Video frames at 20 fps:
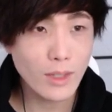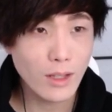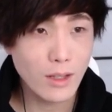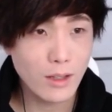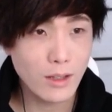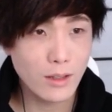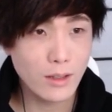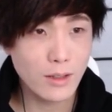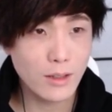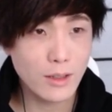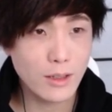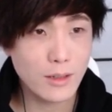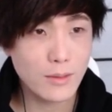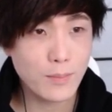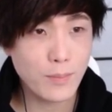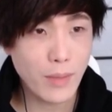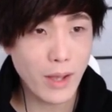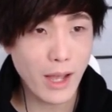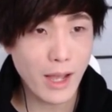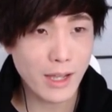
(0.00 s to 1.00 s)
Um,
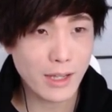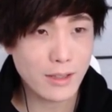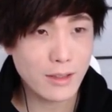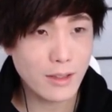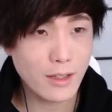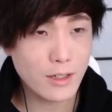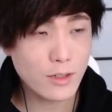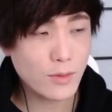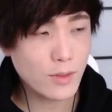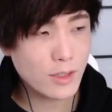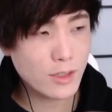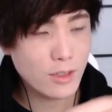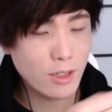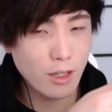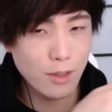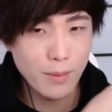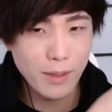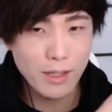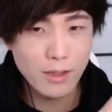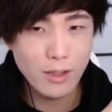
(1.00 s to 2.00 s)
Pack, thanks for the
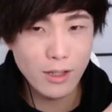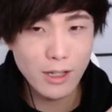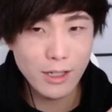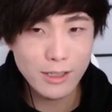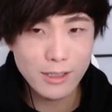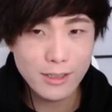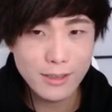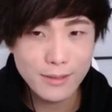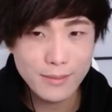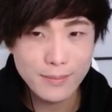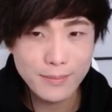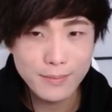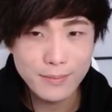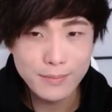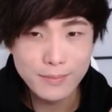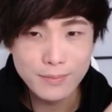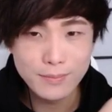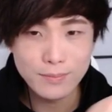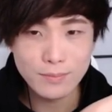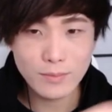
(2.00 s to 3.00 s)
sub and Lux.
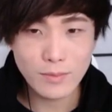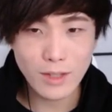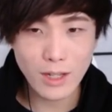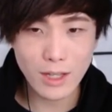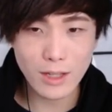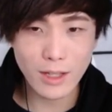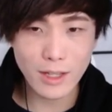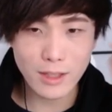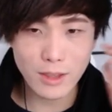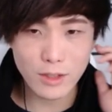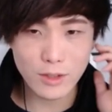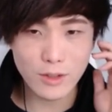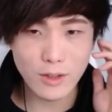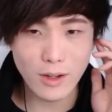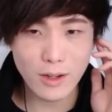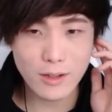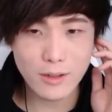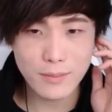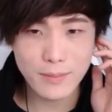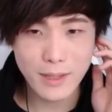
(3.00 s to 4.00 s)
I like the
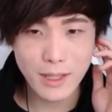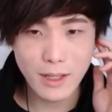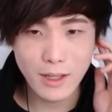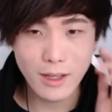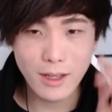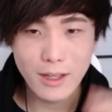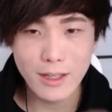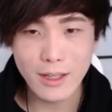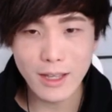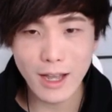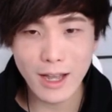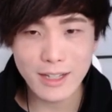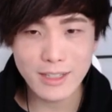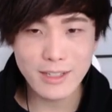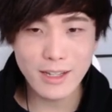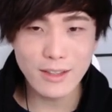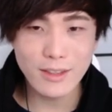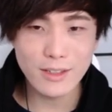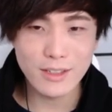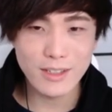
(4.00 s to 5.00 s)
duck. Yeah, I'd
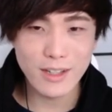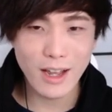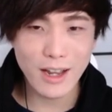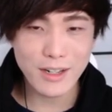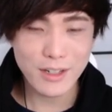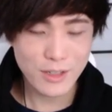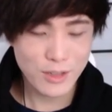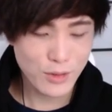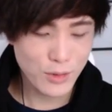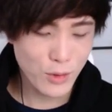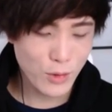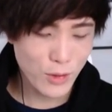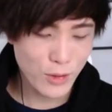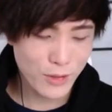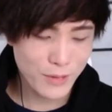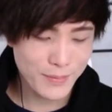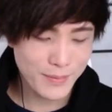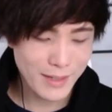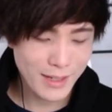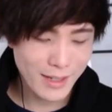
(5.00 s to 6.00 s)
say the
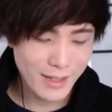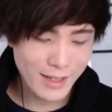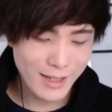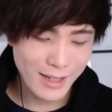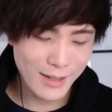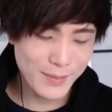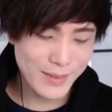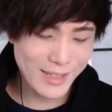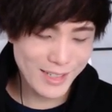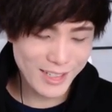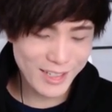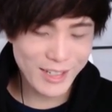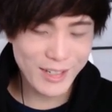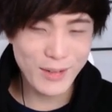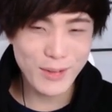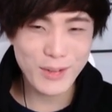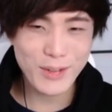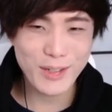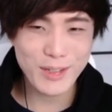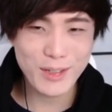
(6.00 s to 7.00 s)
dinosaur. I mean, it's
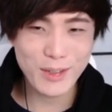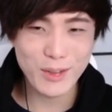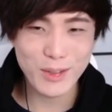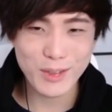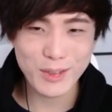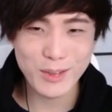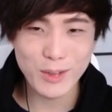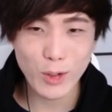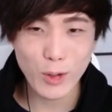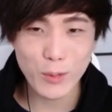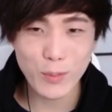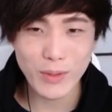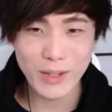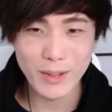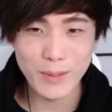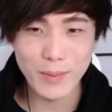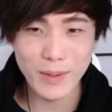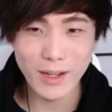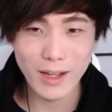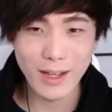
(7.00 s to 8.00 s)
cute because it looks
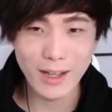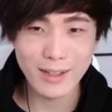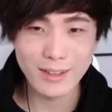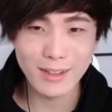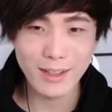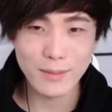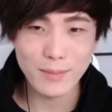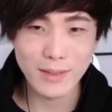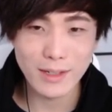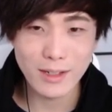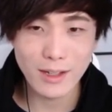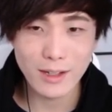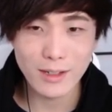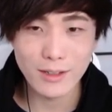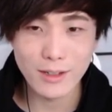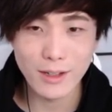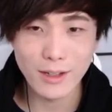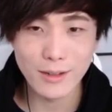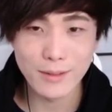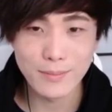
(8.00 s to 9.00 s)
derpy, but I, I mean, I
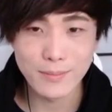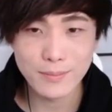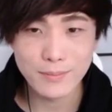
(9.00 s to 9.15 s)
don't know.